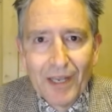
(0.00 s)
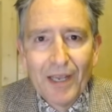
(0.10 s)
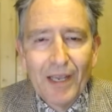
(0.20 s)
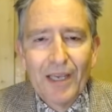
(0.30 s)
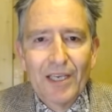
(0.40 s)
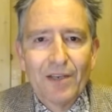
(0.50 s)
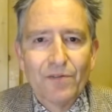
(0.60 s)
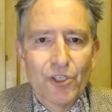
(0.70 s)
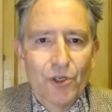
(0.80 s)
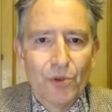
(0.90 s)
it gives
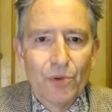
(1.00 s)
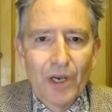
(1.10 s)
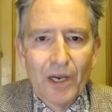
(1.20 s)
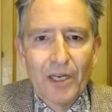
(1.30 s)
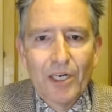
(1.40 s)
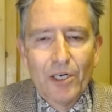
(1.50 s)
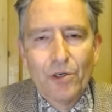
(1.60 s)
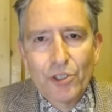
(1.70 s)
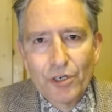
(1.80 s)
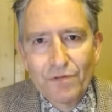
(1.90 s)
you an illusion
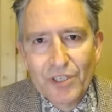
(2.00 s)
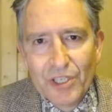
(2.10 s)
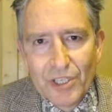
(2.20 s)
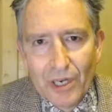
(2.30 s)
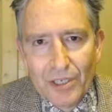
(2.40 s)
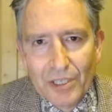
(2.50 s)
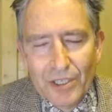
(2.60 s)
of certainty.